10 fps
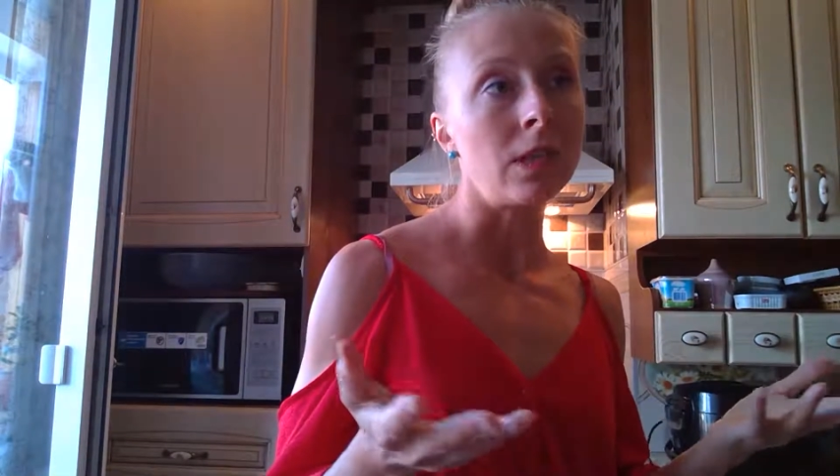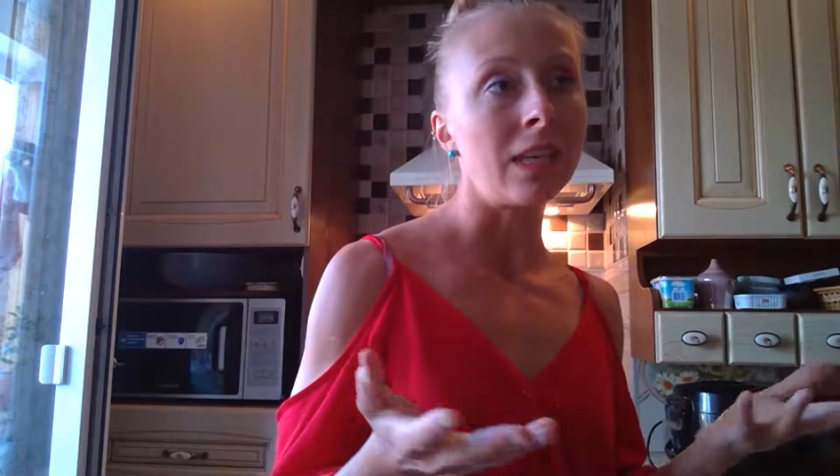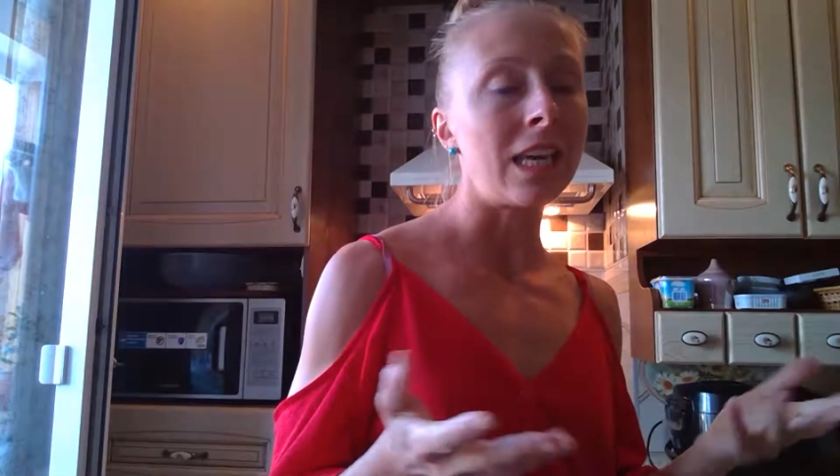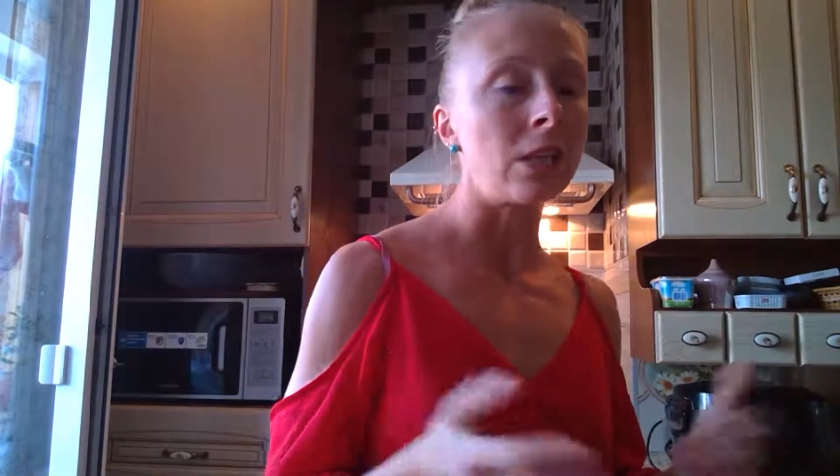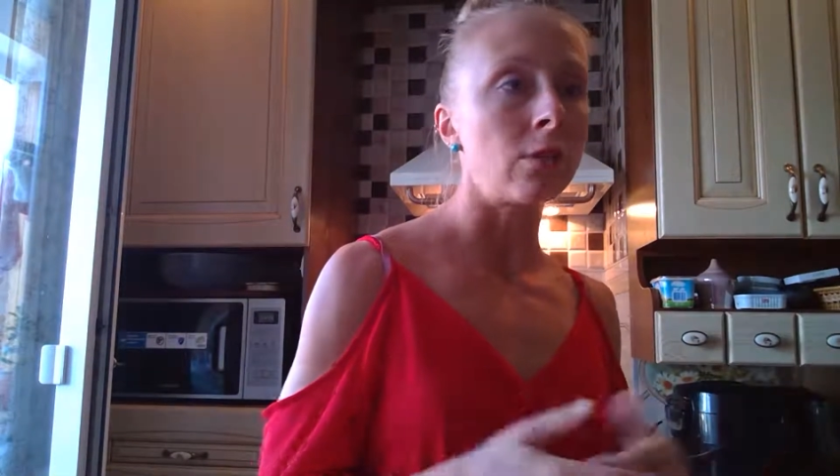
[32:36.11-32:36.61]
in
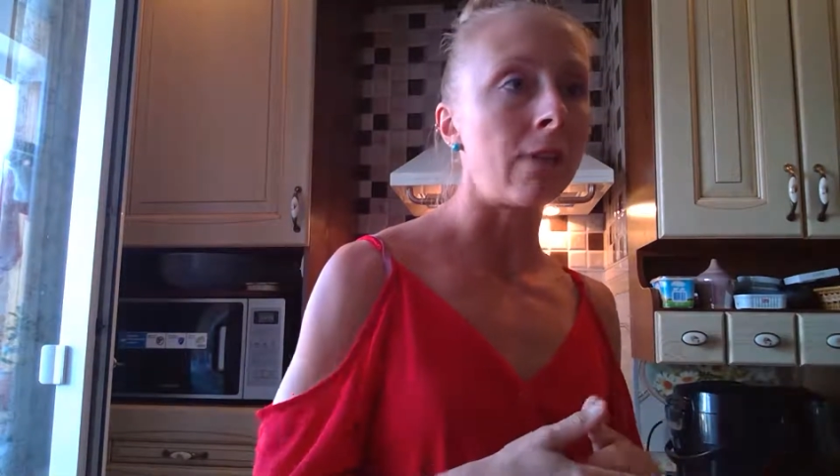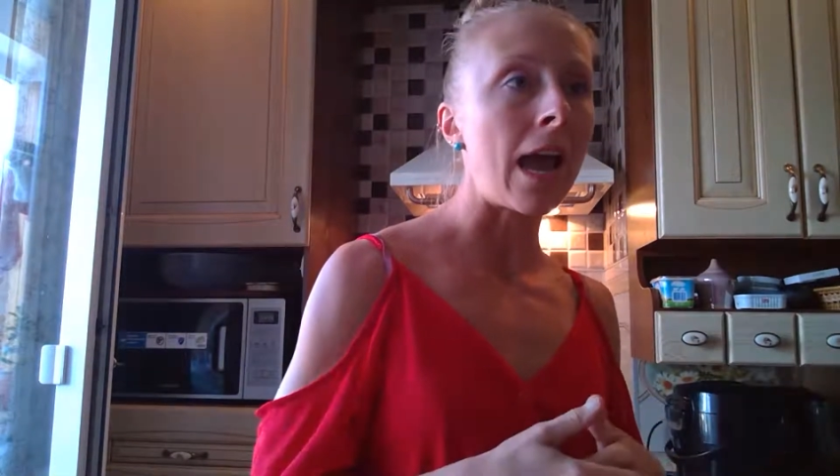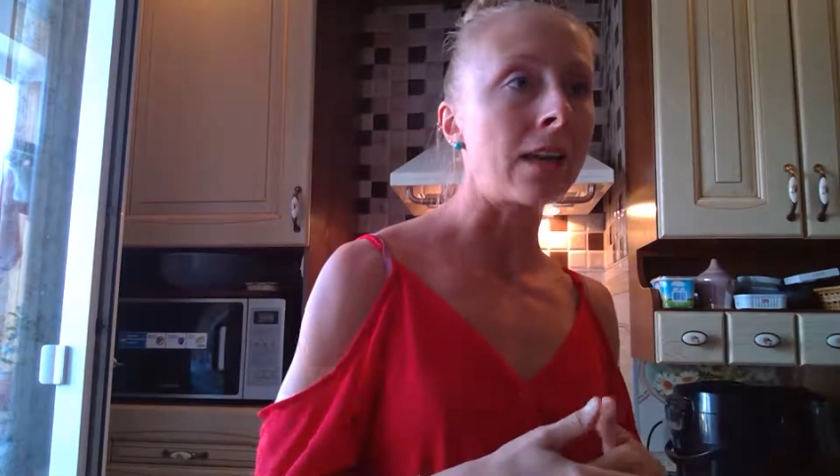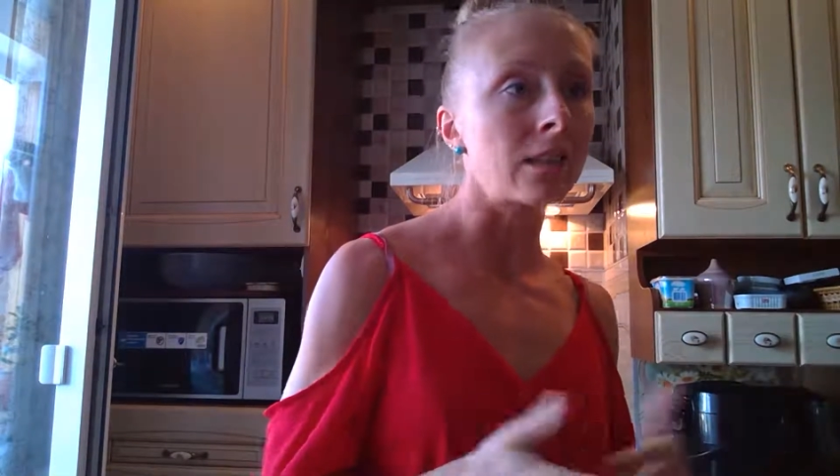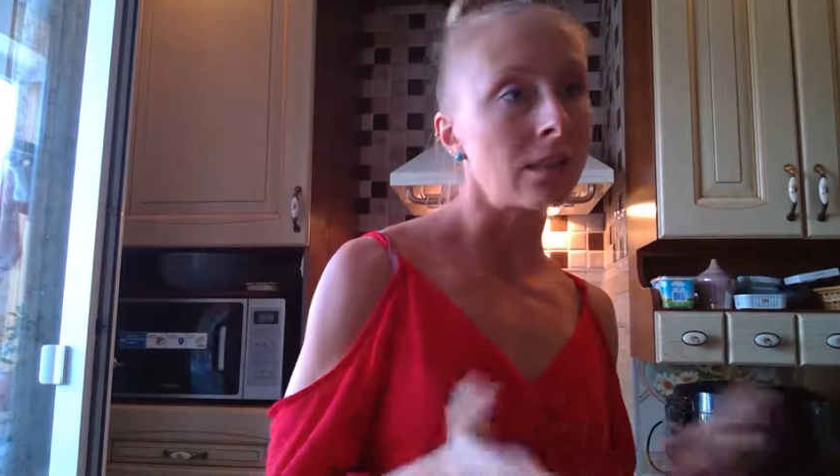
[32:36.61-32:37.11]
the case of
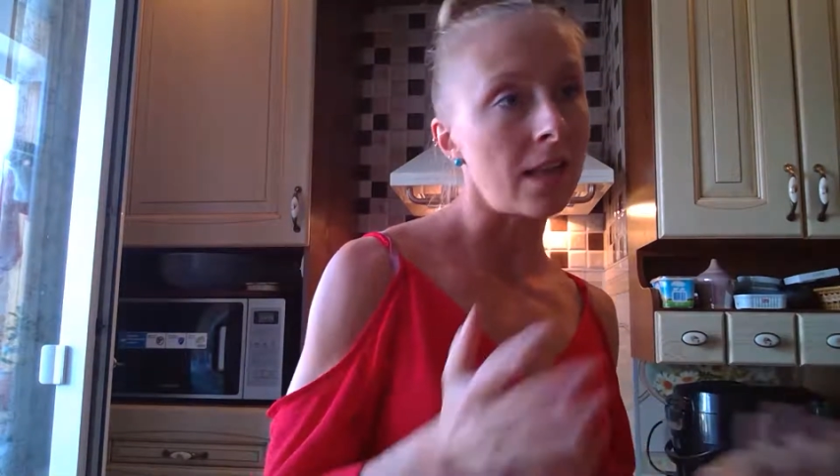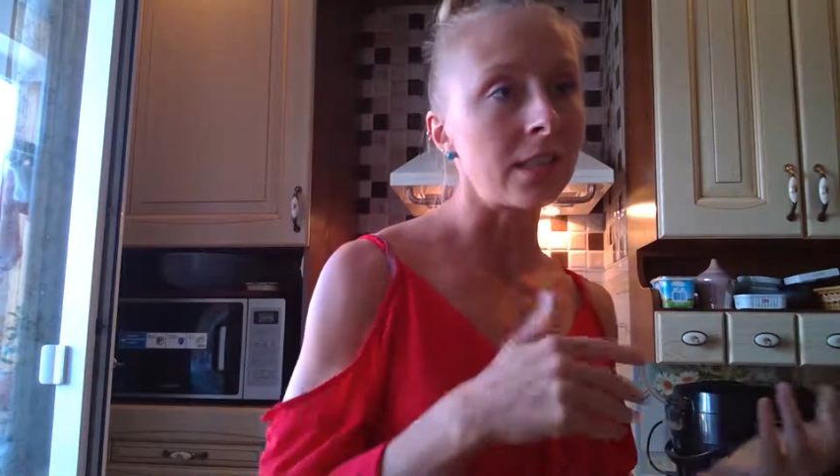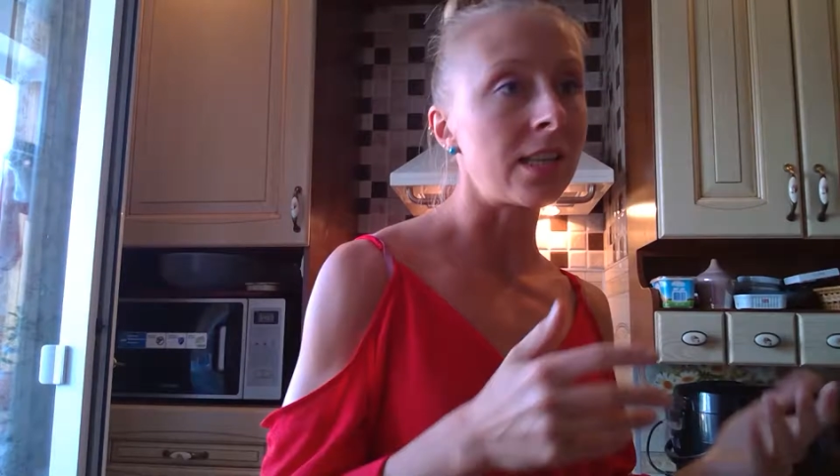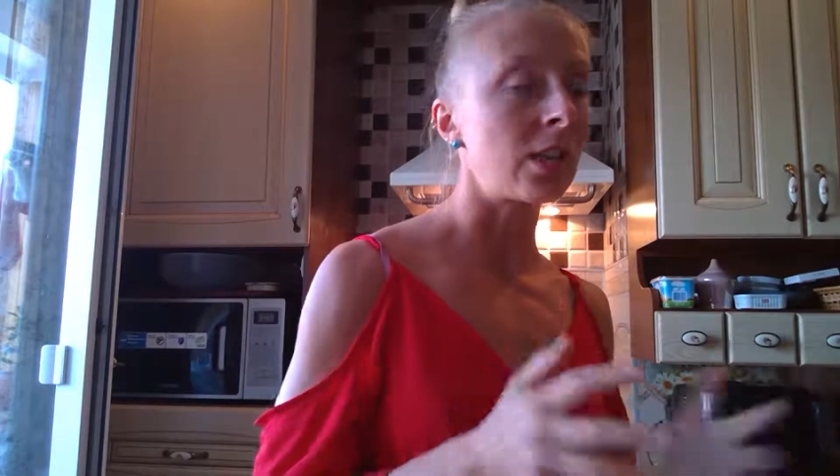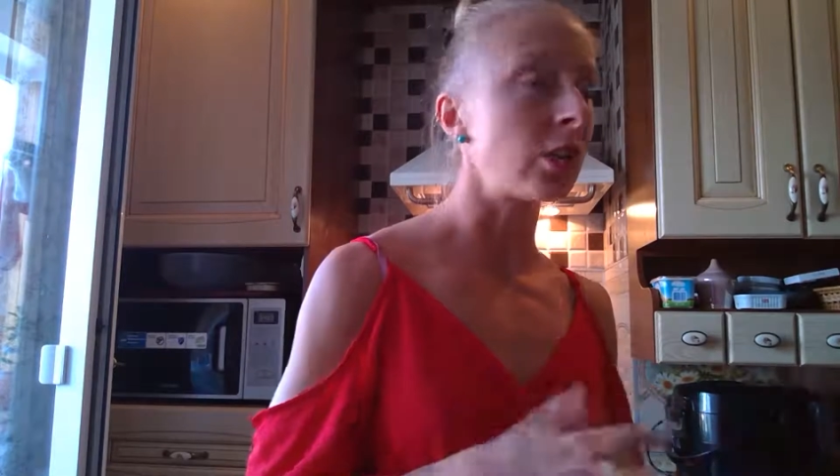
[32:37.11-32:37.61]
eggs
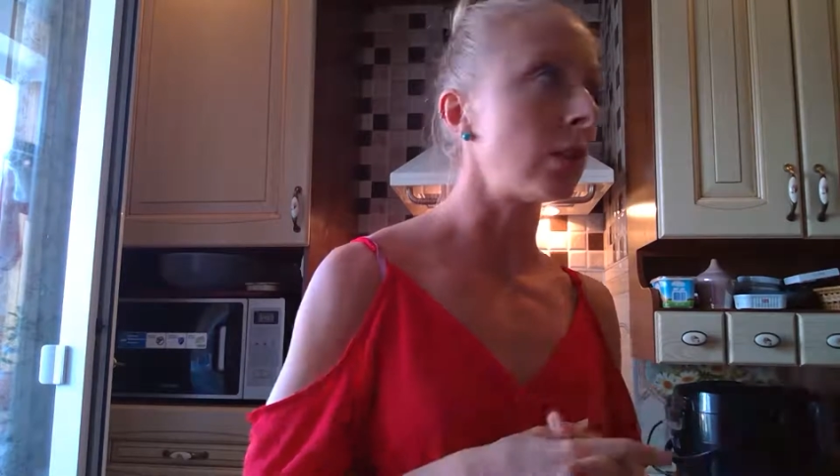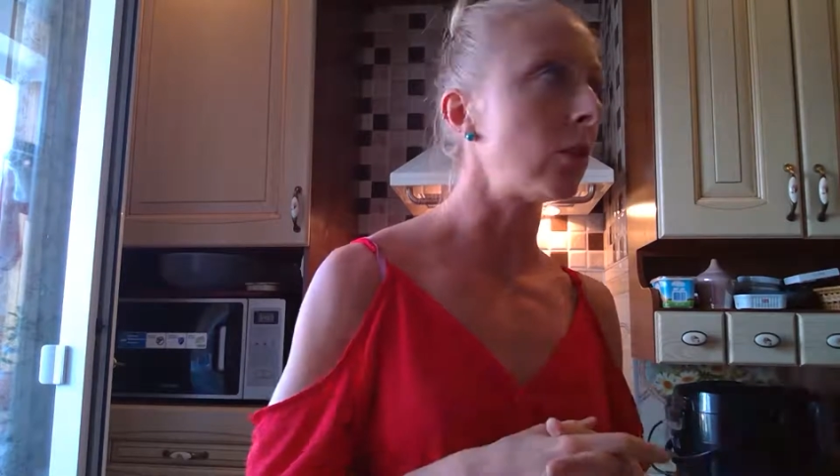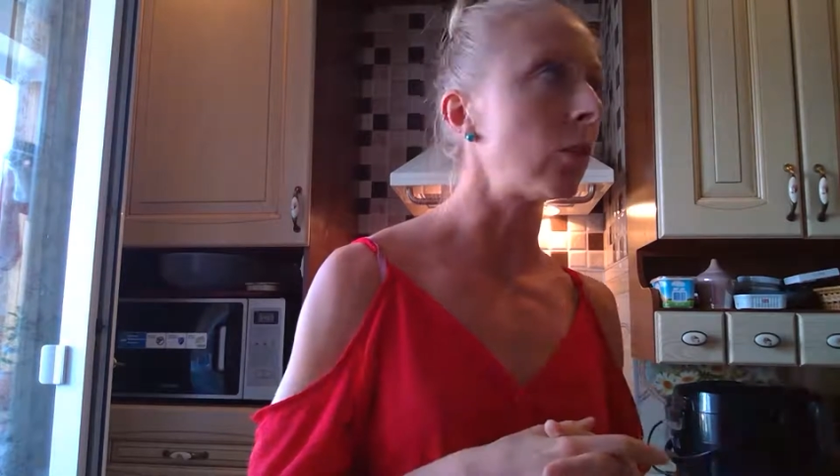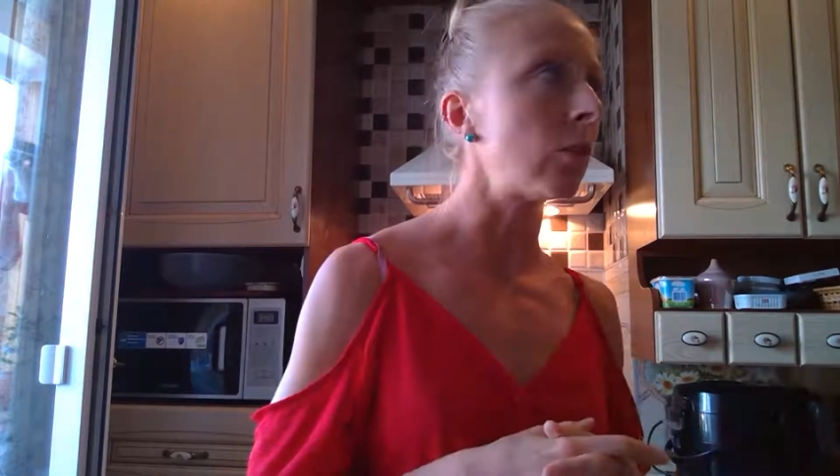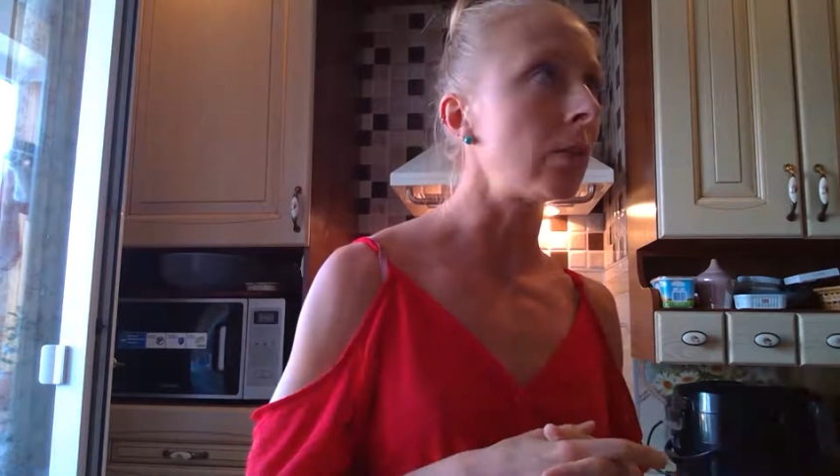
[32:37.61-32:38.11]
actually
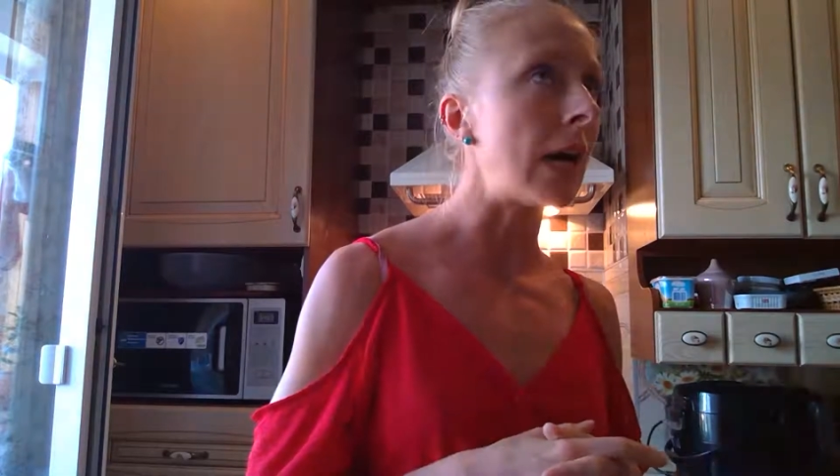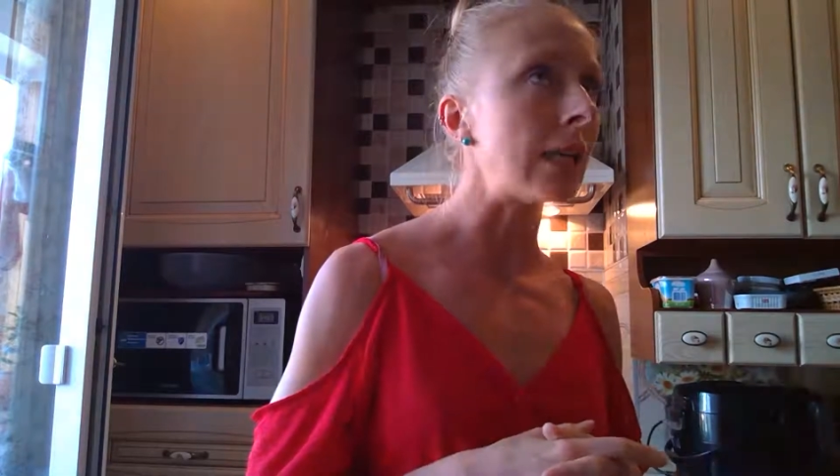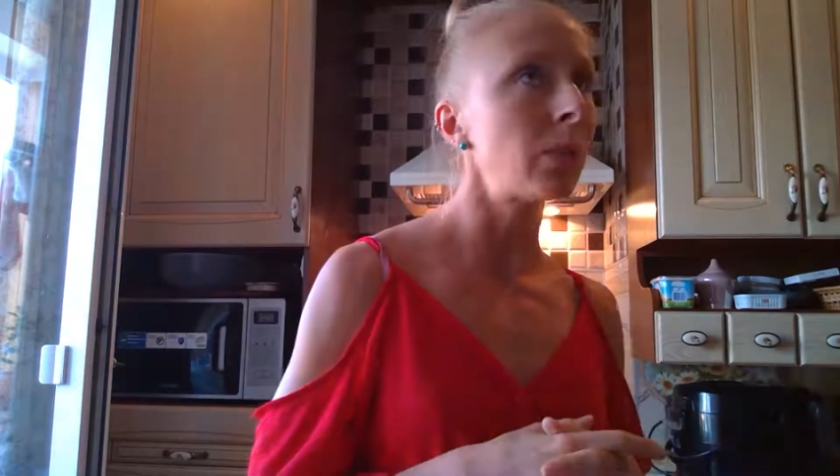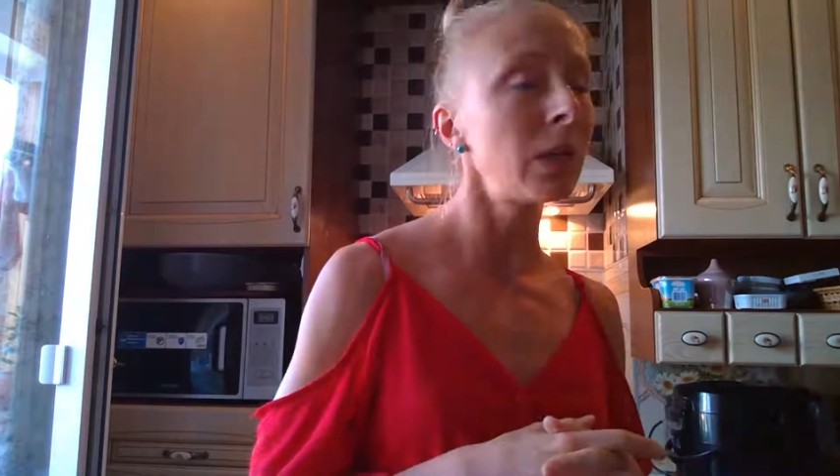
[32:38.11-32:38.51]
go last.